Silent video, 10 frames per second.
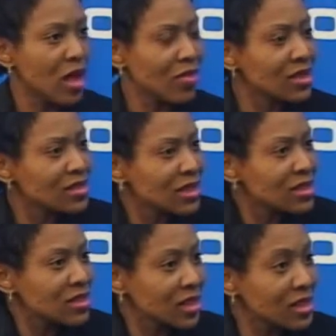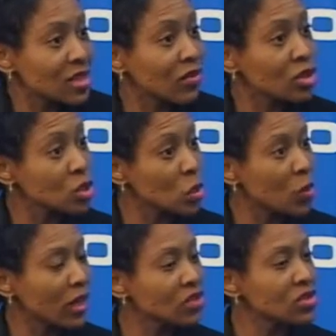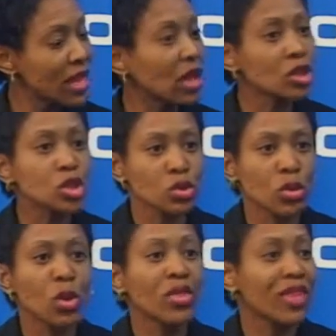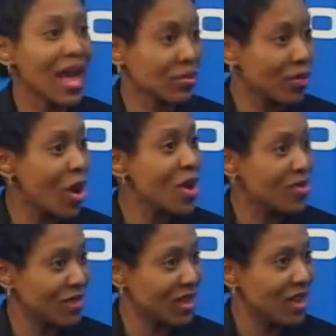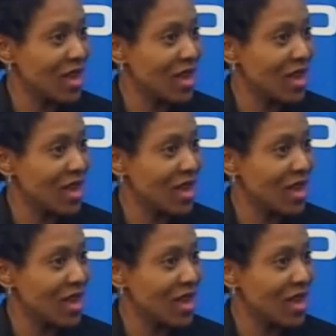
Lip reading: That's a sense of control because they control that part of it.